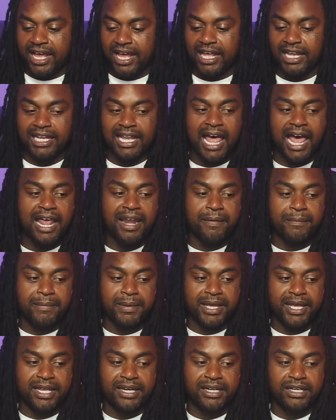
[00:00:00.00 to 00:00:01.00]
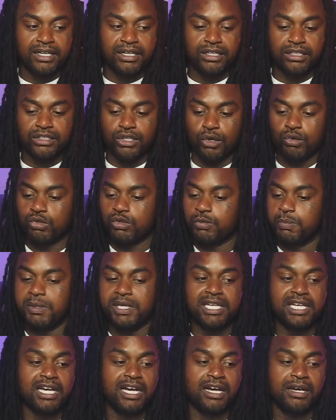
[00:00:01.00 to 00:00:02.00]
a lot of men don't
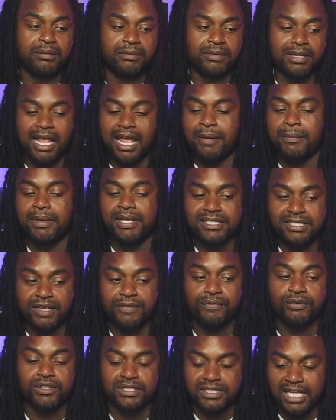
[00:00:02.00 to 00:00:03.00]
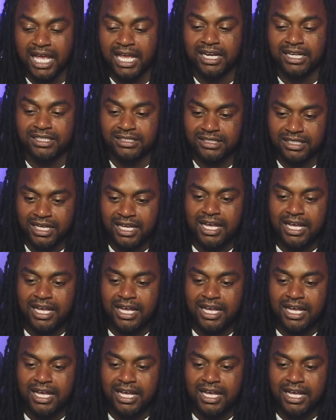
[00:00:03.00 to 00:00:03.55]
speak up. A lot of men suffer in silence.